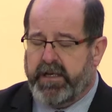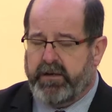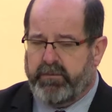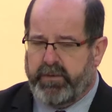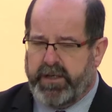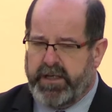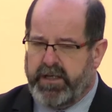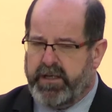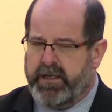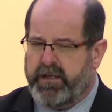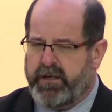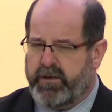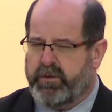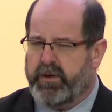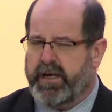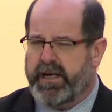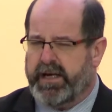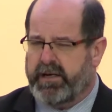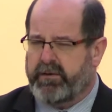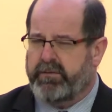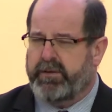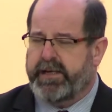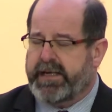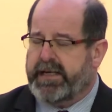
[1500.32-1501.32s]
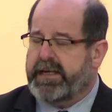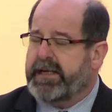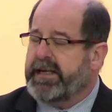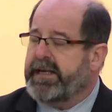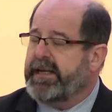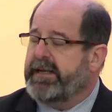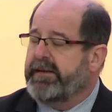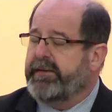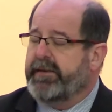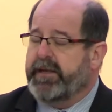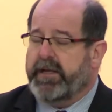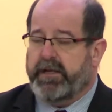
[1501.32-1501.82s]
we learned quite
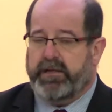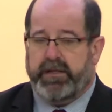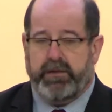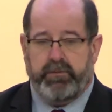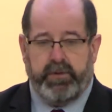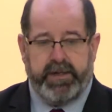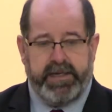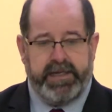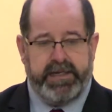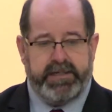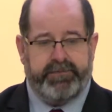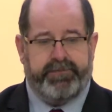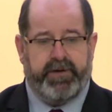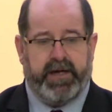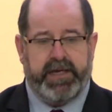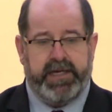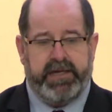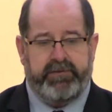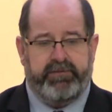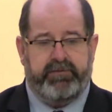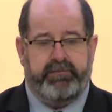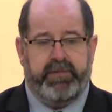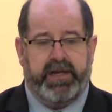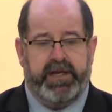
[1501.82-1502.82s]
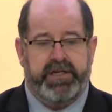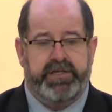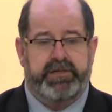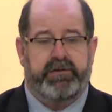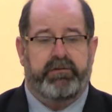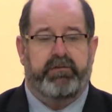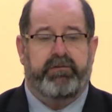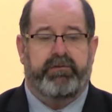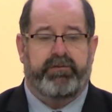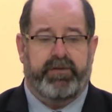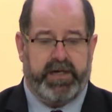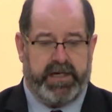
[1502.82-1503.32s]
quickly that we need to find
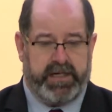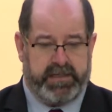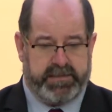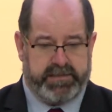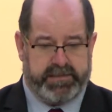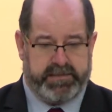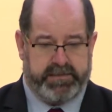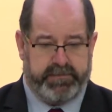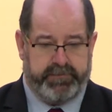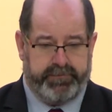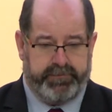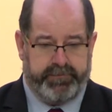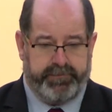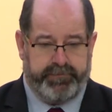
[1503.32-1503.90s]
information first.